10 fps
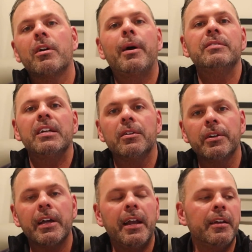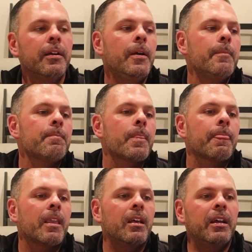come out and take a look at it.
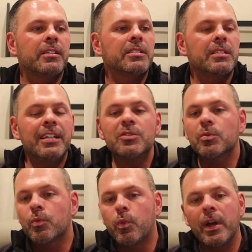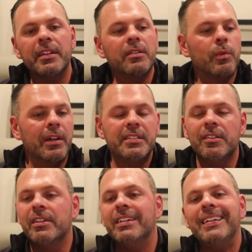It's
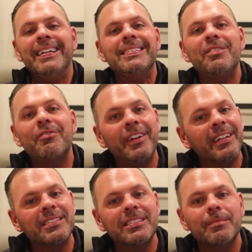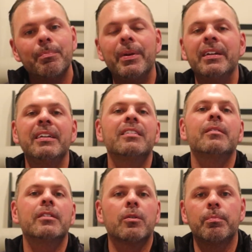relatively an easy fix, pending
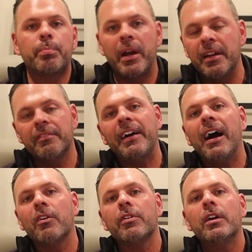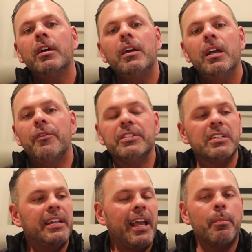the brand of valve. If it's
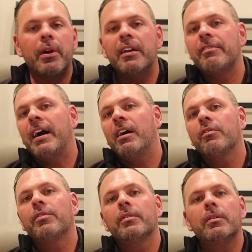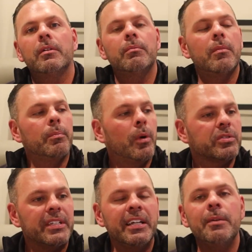a name brand valve,
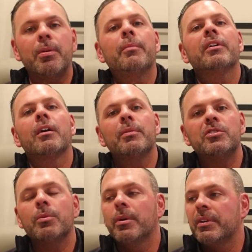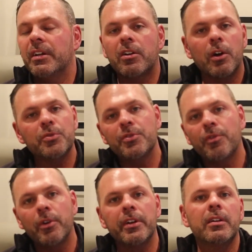most any plumbing company should be able to get a cartridge
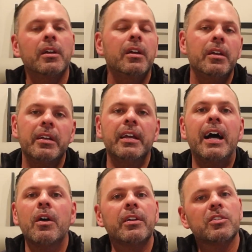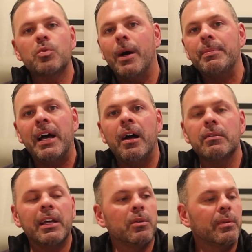for you, get it swapped
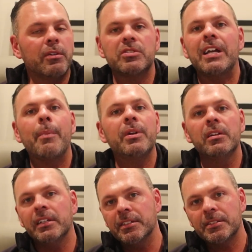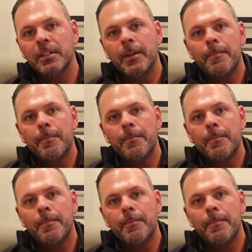out. That'll stop any leaks